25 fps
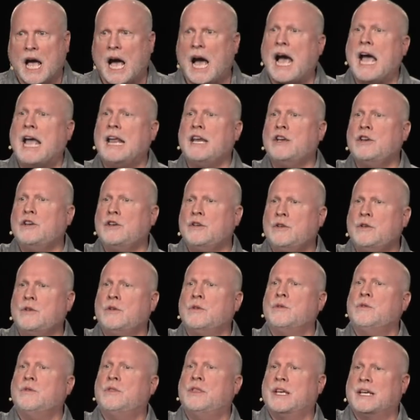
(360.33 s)
I
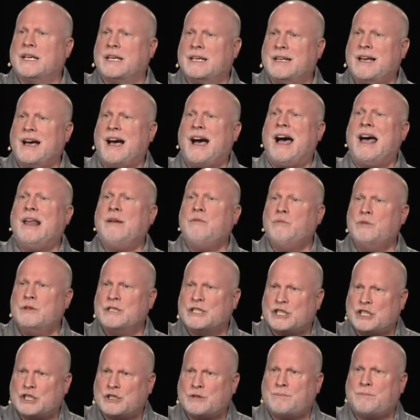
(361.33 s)
knew that God
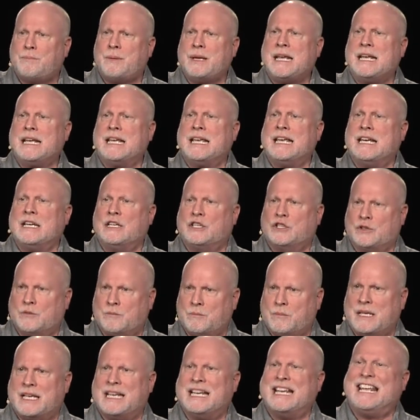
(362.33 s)
was speaking to
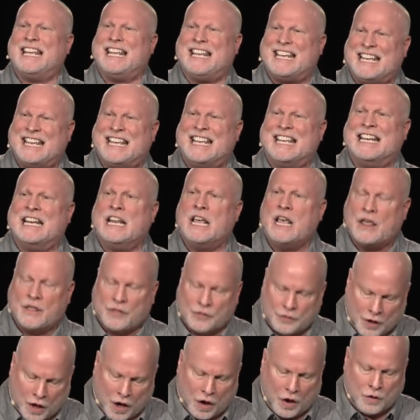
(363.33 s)
me in
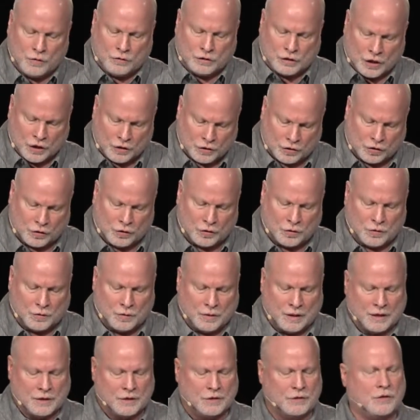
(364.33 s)
those
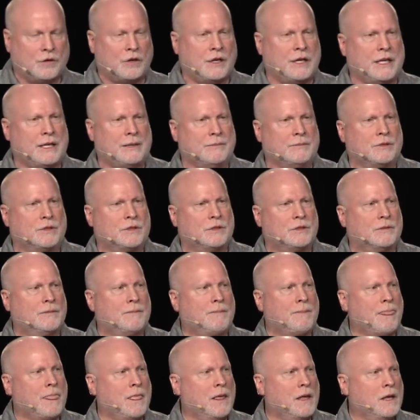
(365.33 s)
2 dreams.
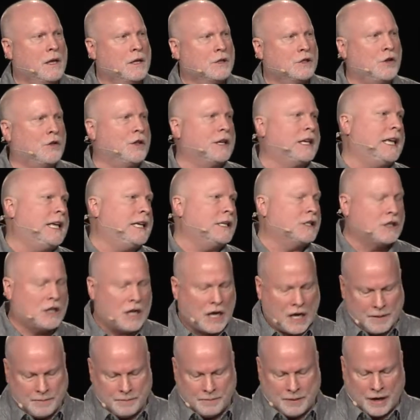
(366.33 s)
So the king's
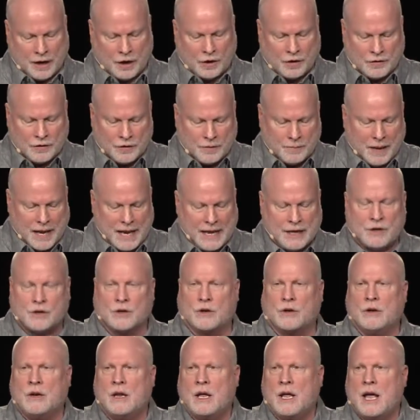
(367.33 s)
cupbearer and the
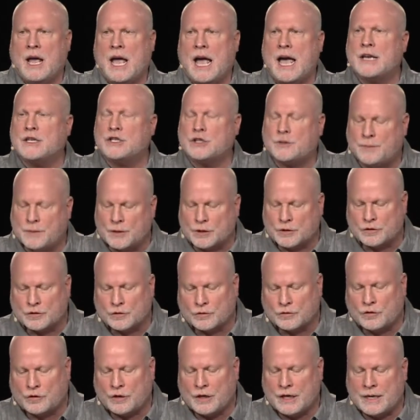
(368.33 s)
baker had a
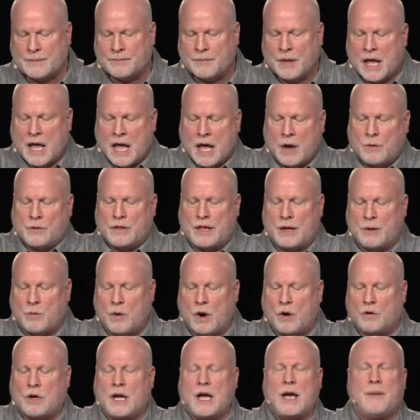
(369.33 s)
spiritual dream. And when they
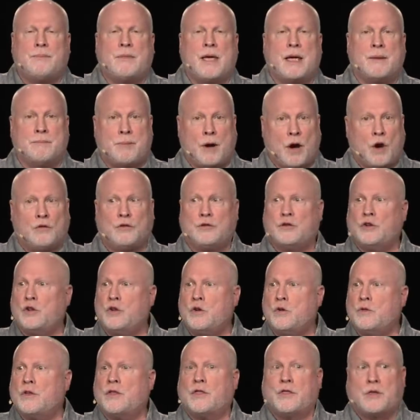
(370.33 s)
woke up, they both
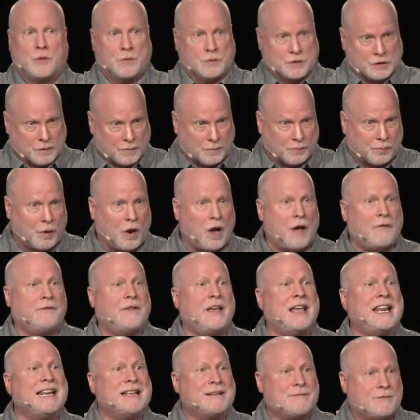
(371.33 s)
knew that there was a
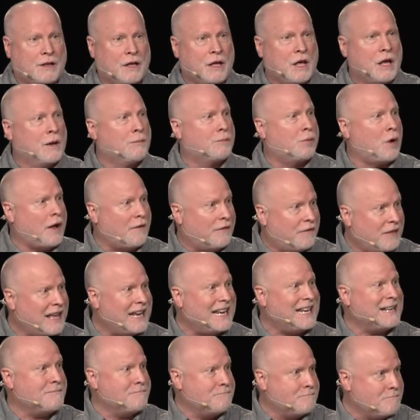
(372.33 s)

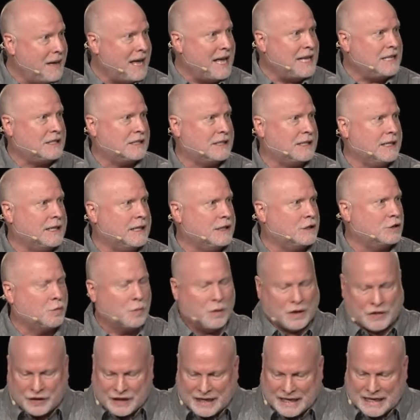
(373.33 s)
prophetic message
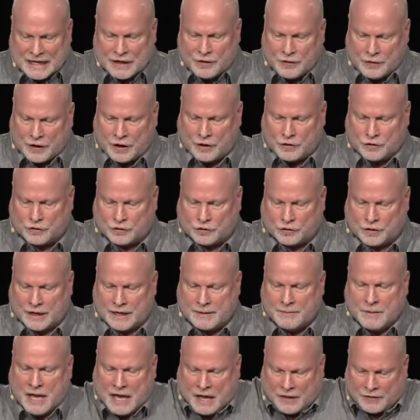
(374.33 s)
within their
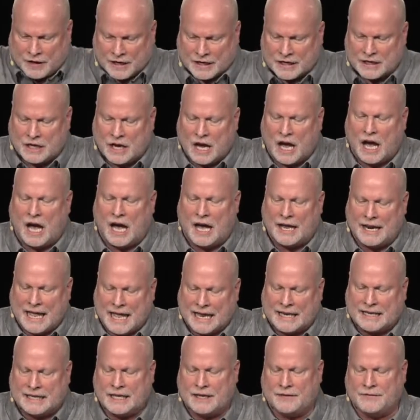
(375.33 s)
dream that God
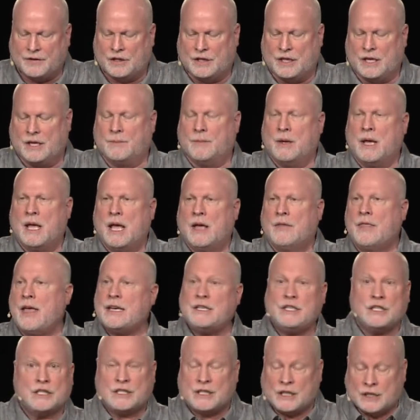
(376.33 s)
had given them.
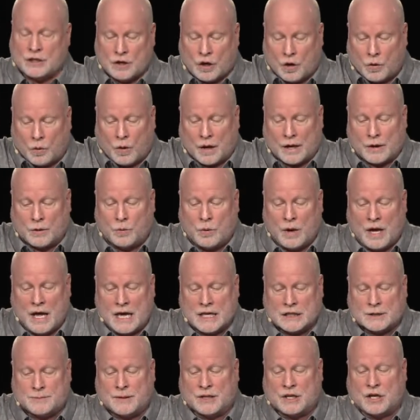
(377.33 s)
They just didn't know what it
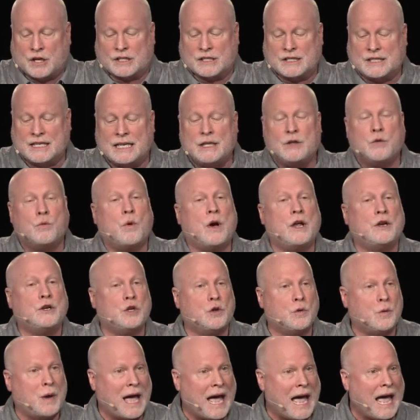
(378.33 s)
was, because neither one
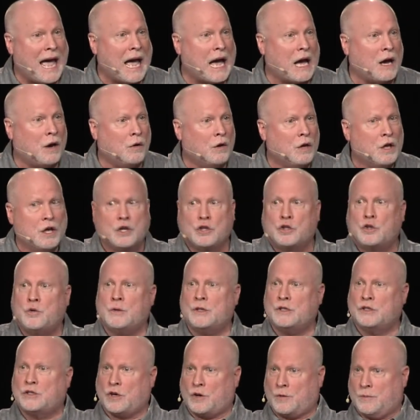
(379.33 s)
knew how
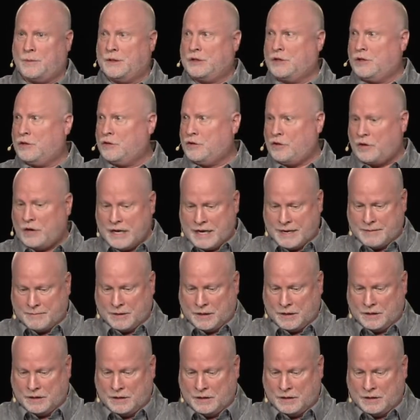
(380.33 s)
to interpret their dream.